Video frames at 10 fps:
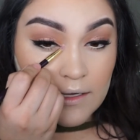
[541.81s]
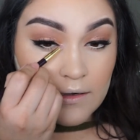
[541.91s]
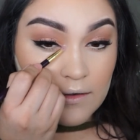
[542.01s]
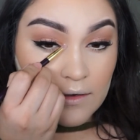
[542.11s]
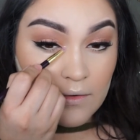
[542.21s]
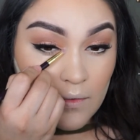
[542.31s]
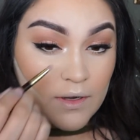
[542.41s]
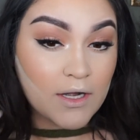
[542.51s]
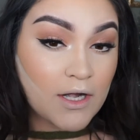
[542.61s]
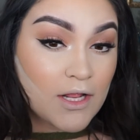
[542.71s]
inner
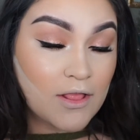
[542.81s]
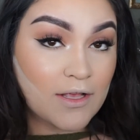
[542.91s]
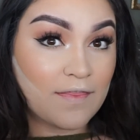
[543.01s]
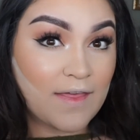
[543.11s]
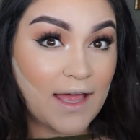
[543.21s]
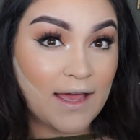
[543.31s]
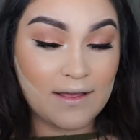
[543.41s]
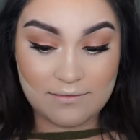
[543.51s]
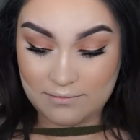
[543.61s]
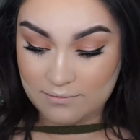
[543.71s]
corner. Look at that.